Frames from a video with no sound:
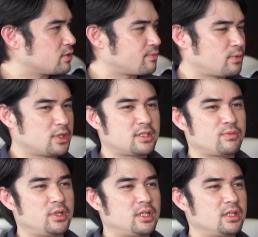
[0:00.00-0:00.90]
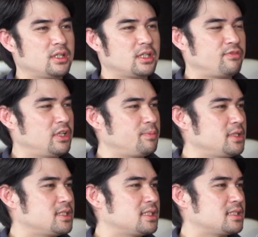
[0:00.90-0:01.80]
Because, of course, the
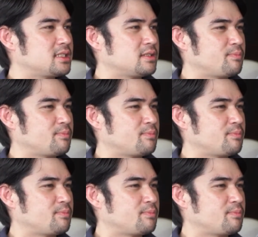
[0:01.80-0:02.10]
Philippines is